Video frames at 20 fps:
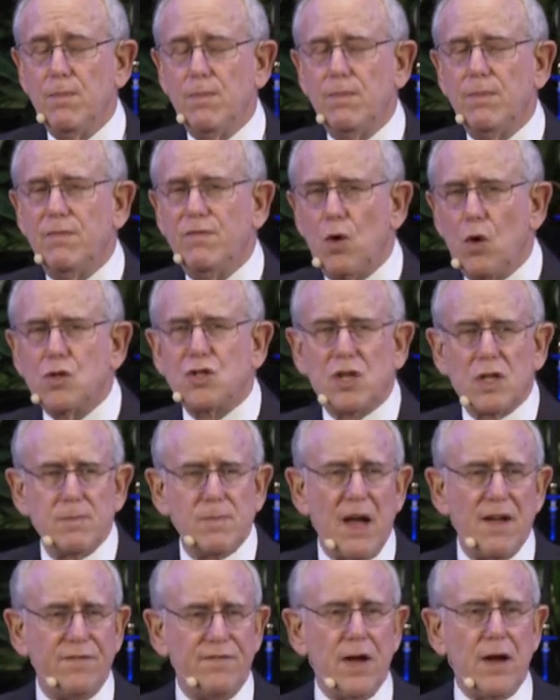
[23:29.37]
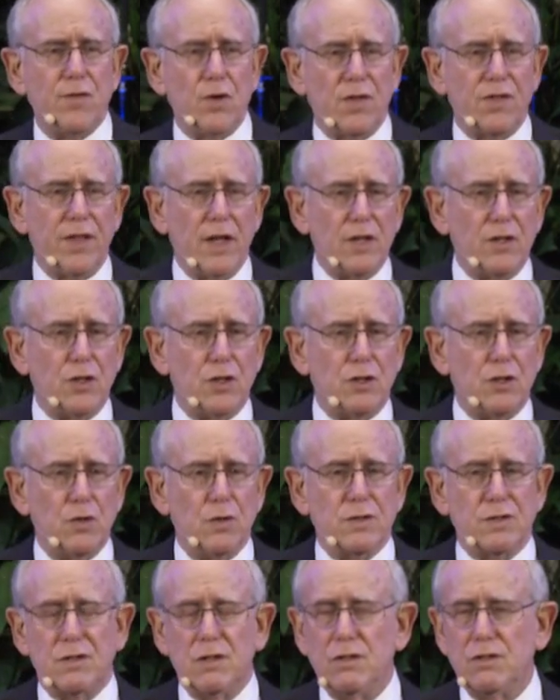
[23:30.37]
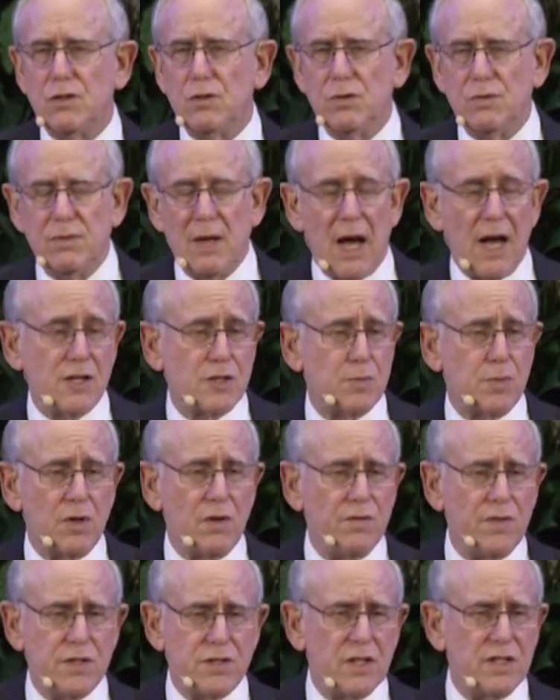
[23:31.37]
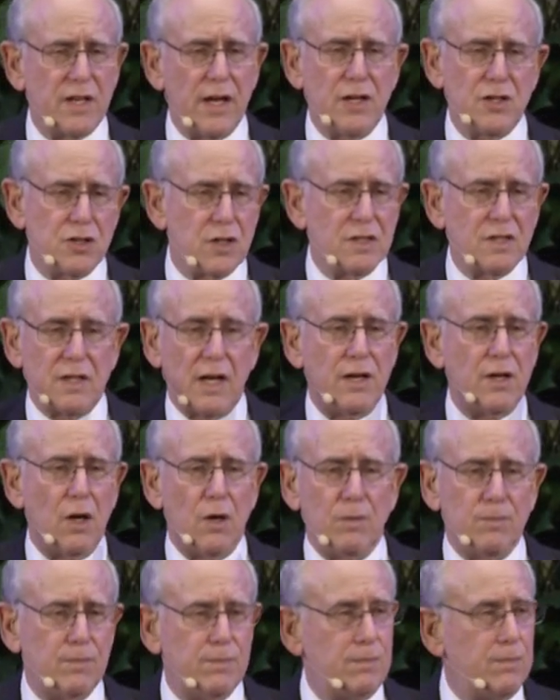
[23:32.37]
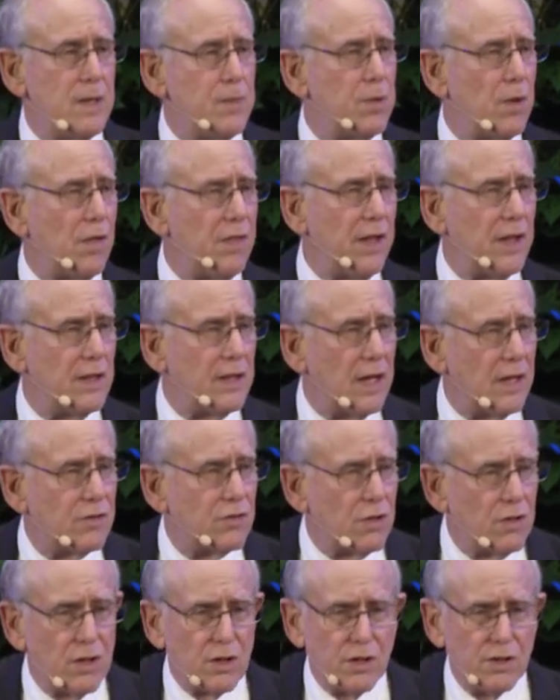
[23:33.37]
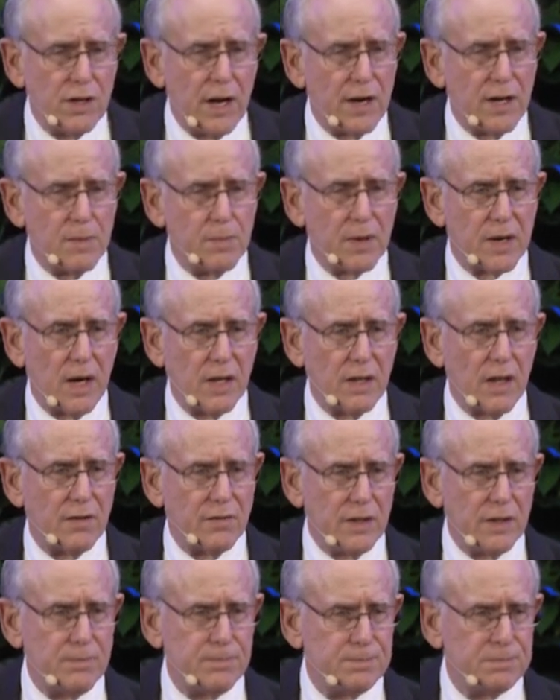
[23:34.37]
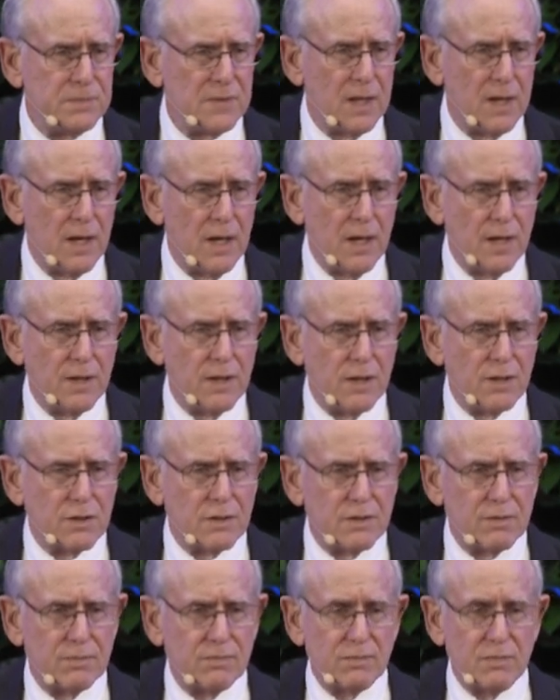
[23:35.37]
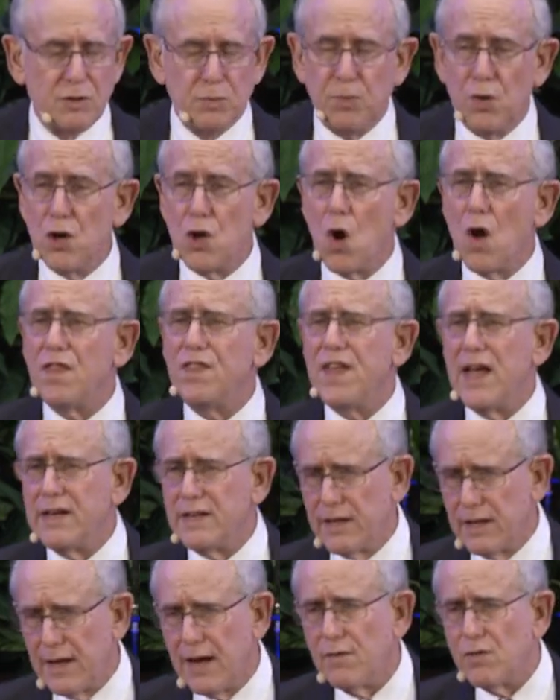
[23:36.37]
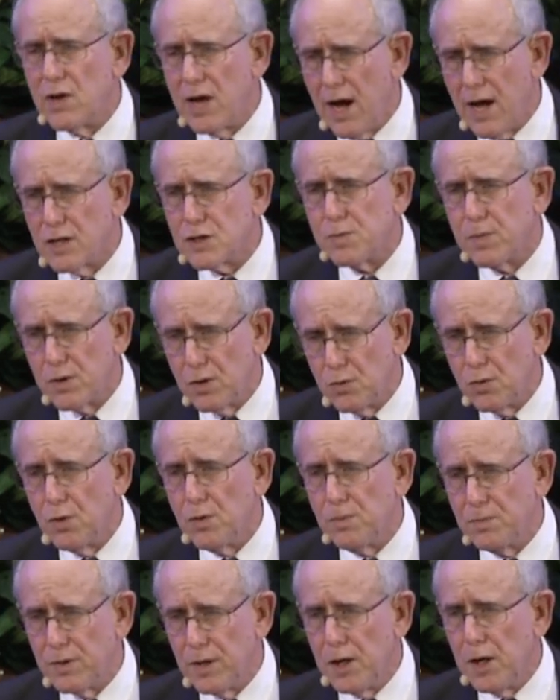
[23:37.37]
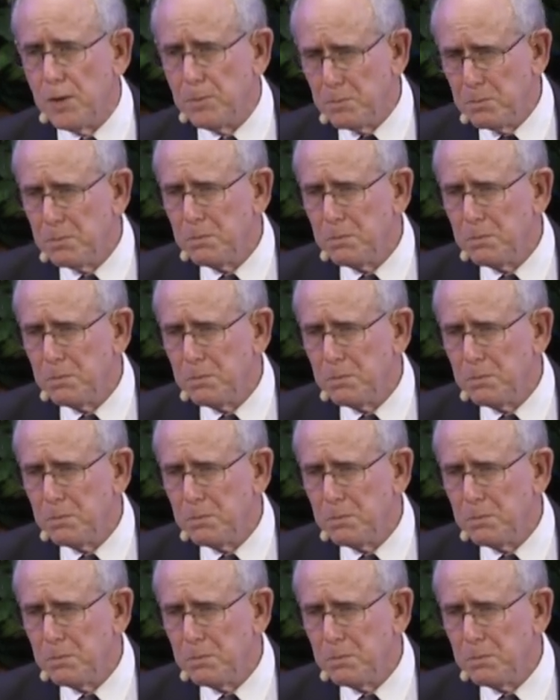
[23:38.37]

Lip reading: virtually my favorite thing to do is to do hospital visitations. I know people think that's a little nutty, but I love it. It's pretty authentic, every hospital room, you know?